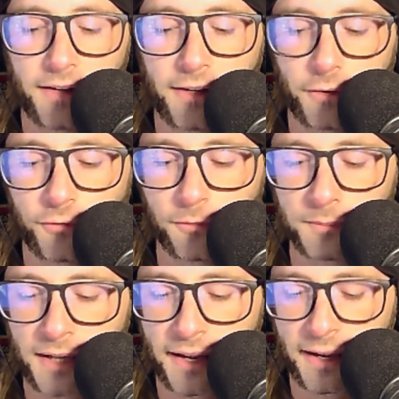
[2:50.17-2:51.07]
Here's from
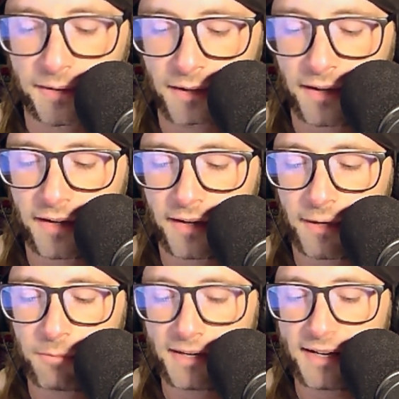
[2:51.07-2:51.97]
Dan. It
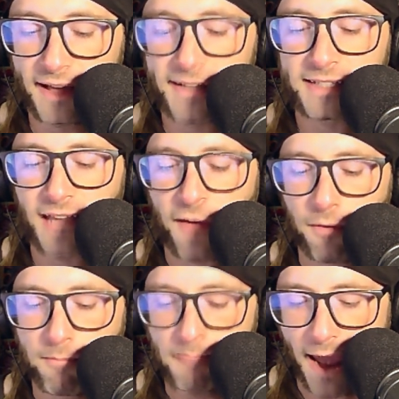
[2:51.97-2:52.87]
would be nice to have
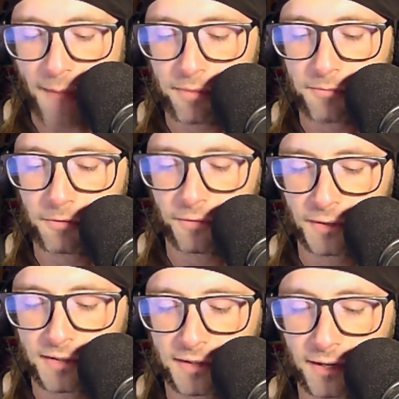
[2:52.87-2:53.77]
a map with
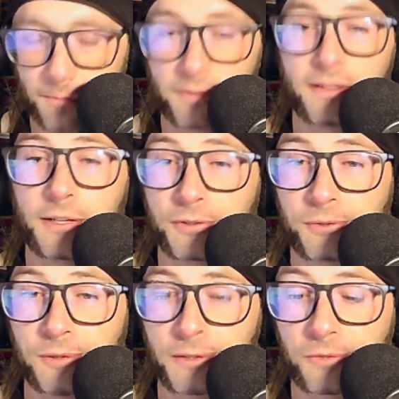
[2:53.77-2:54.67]
this game. That is
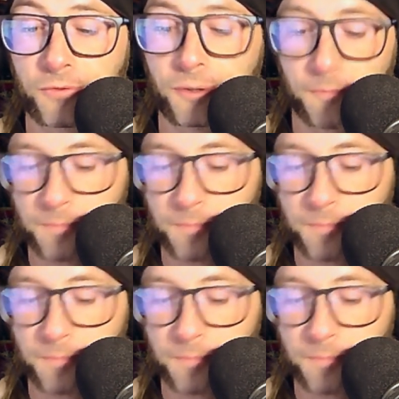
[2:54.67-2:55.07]
totally true.